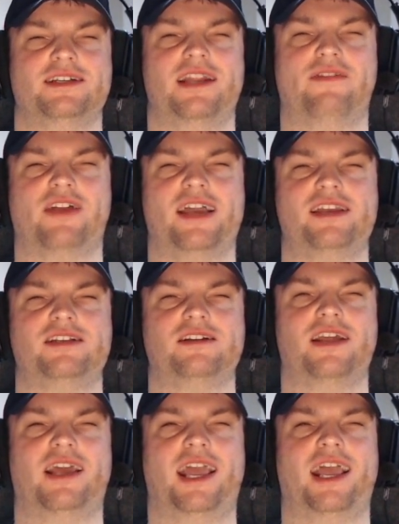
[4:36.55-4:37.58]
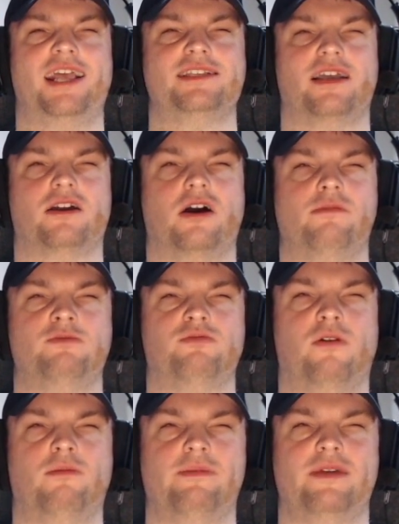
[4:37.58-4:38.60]
Navigation is a common
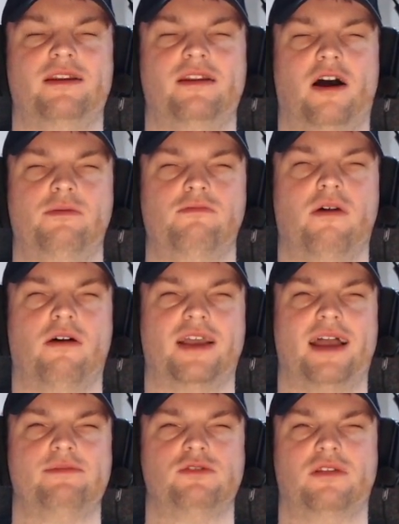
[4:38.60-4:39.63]
problem in open world games,